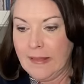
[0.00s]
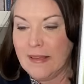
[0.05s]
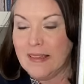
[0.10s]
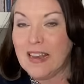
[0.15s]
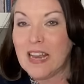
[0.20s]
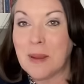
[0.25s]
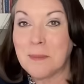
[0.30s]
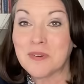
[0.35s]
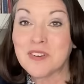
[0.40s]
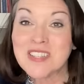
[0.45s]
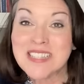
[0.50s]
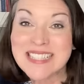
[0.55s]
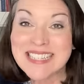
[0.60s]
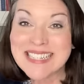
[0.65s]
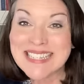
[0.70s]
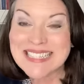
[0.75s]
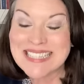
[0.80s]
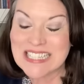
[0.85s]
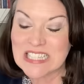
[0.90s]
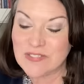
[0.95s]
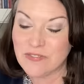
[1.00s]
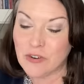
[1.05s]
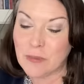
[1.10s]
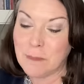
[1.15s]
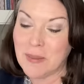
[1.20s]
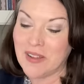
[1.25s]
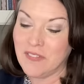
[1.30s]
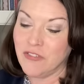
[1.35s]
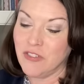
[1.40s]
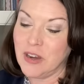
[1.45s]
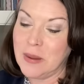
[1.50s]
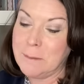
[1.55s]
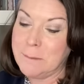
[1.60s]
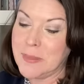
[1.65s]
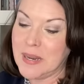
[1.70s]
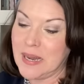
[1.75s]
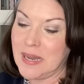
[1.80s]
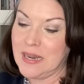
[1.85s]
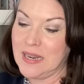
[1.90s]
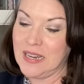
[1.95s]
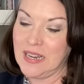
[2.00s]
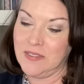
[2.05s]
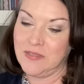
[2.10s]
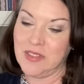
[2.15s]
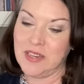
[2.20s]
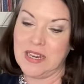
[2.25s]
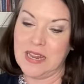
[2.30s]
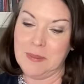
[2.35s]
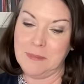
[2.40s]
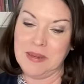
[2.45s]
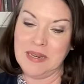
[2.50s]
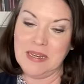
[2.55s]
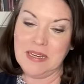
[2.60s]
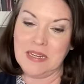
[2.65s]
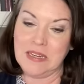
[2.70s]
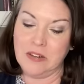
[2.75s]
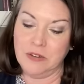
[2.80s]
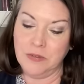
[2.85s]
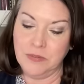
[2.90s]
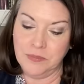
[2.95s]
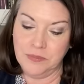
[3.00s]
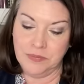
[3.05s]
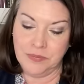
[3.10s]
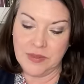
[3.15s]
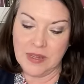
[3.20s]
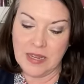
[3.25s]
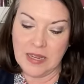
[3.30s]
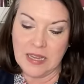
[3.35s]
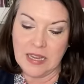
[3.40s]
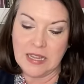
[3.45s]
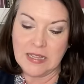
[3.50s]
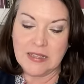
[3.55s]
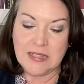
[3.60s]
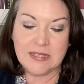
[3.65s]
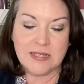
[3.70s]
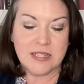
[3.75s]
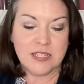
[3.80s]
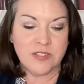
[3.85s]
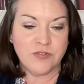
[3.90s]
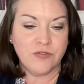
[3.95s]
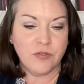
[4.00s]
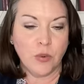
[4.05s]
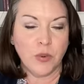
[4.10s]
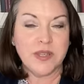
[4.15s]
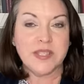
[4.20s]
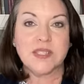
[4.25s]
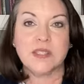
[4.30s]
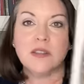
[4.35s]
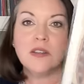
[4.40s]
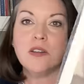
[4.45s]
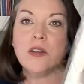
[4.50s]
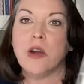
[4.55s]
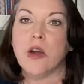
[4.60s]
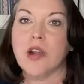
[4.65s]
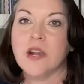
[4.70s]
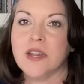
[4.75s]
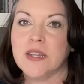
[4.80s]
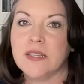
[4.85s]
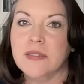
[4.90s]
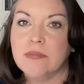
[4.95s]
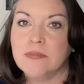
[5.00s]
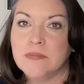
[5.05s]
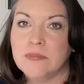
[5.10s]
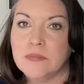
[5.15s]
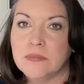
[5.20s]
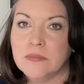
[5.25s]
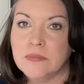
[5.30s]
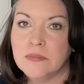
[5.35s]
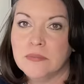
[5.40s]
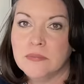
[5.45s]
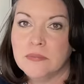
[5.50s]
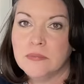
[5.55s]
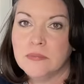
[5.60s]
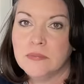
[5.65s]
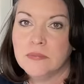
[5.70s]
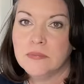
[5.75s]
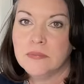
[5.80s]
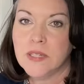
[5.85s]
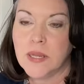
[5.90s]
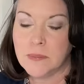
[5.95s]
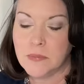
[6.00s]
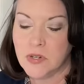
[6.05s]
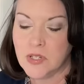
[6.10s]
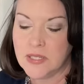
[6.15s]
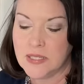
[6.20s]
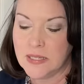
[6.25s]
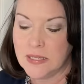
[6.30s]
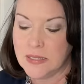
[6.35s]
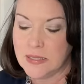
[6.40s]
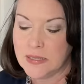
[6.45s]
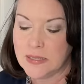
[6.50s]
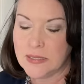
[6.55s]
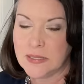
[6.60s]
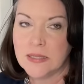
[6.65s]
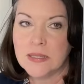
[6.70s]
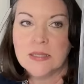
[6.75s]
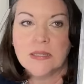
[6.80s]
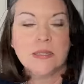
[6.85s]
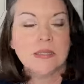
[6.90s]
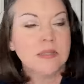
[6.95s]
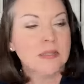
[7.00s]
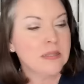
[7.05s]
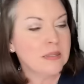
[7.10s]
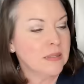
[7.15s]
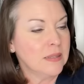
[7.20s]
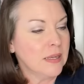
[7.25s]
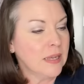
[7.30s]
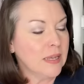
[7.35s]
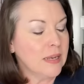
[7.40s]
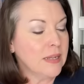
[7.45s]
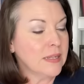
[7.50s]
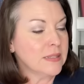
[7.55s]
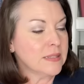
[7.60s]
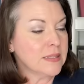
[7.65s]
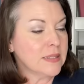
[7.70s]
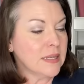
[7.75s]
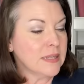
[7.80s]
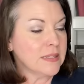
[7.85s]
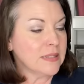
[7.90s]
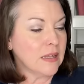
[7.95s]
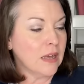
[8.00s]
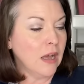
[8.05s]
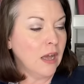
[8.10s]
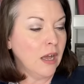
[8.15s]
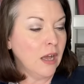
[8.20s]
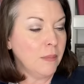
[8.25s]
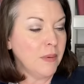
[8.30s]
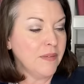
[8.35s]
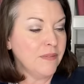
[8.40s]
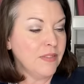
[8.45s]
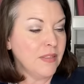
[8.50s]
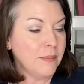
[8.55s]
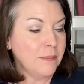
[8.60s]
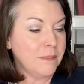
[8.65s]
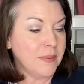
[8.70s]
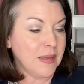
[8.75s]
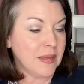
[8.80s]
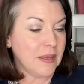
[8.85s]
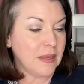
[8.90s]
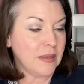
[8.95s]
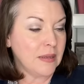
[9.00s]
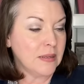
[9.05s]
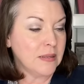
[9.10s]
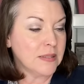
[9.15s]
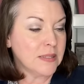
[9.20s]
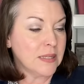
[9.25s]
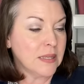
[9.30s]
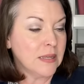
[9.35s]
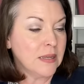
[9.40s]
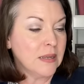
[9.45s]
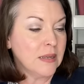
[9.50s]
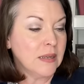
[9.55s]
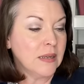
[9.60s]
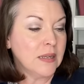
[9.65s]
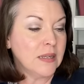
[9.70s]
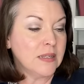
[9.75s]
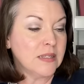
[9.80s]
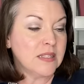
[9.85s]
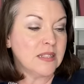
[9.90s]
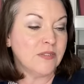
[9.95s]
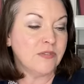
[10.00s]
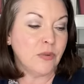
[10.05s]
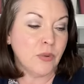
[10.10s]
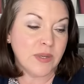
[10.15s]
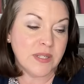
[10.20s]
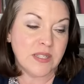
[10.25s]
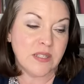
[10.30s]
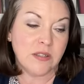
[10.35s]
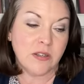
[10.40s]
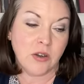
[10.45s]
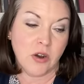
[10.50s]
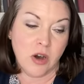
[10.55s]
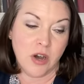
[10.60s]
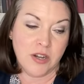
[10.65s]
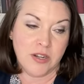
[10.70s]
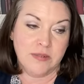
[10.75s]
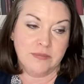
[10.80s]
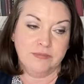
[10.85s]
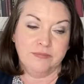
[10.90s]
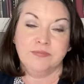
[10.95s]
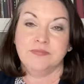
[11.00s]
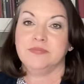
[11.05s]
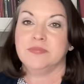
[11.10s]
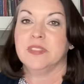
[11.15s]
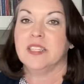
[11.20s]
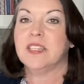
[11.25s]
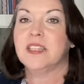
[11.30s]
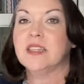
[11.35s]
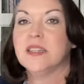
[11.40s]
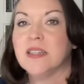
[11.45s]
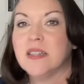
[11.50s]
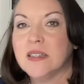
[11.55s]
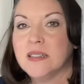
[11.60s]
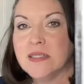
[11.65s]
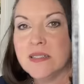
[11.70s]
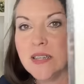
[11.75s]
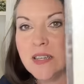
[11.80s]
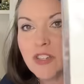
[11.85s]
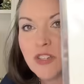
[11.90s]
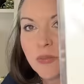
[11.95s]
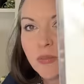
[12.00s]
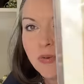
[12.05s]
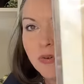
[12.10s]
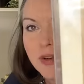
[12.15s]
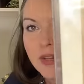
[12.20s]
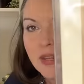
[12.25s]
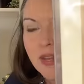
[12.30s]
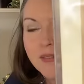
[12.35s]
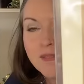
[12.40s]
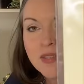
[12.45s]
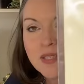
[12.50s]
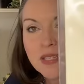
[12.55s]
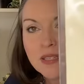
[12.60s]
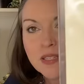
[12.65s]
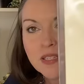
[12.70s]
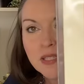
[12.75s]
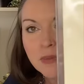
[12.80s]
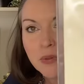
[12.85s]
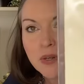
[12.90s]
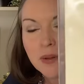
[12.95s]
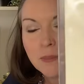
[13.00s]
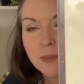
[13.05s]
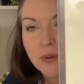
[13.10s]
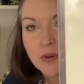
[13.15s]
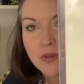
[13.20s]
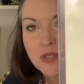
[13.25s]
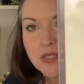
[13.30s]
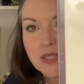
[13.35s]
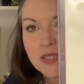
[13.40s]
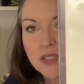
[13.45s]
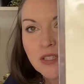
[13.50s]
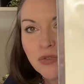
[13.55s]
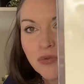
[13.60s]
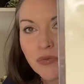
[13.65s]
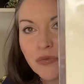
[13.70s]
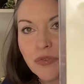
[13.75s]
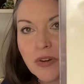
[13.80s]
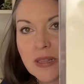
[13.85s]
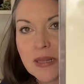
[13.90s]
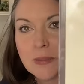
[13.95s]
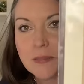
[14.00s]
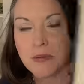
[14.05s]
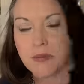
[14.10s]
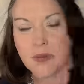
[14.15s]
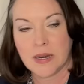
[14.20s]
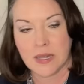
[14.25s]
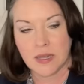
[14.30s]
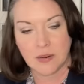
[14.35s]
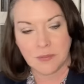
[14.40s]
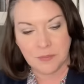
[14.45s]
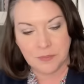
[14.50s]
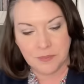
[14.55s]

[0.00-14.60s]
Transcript: Number six is from my friend Bonnie of the Nebby Needle, and this is Voice of the Garden, number six. And it says, the hum of the bees is the voice of the garden. And it is such a pretty, I've seen this one in person. It's really pretty.